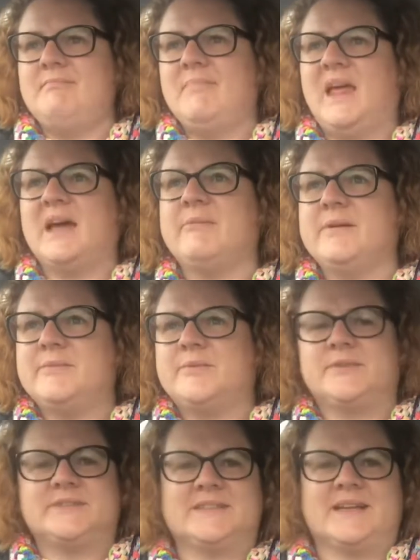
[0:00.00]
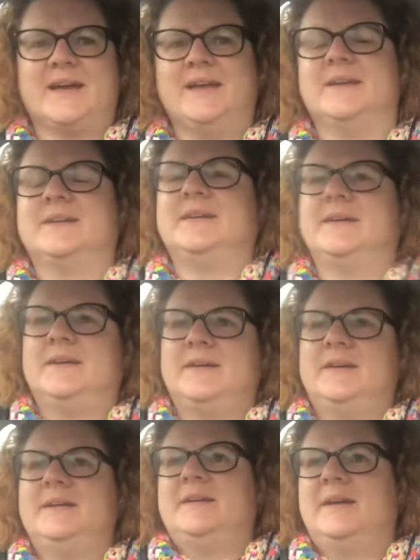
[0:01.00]
How are you all today?
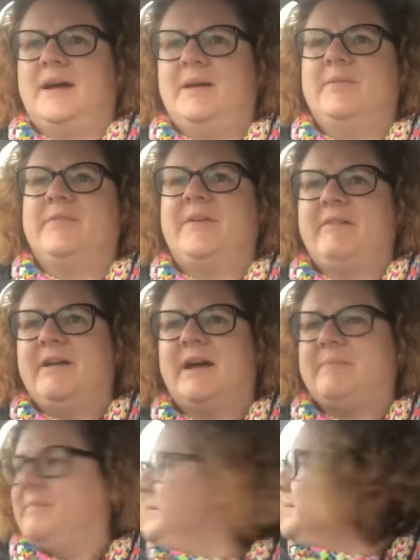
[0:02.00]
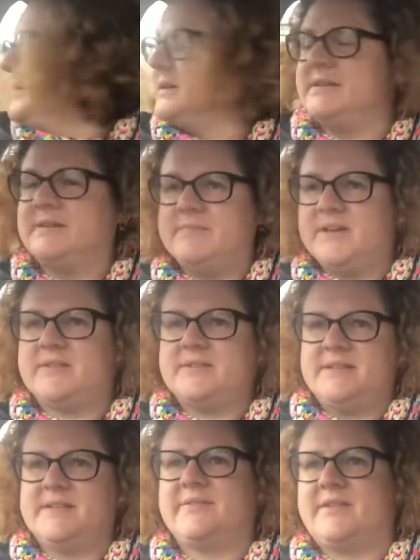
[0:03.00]
I'm a very happy person
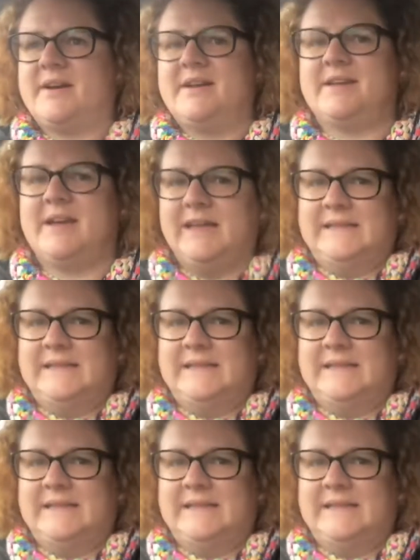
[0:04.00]
because it's Friday.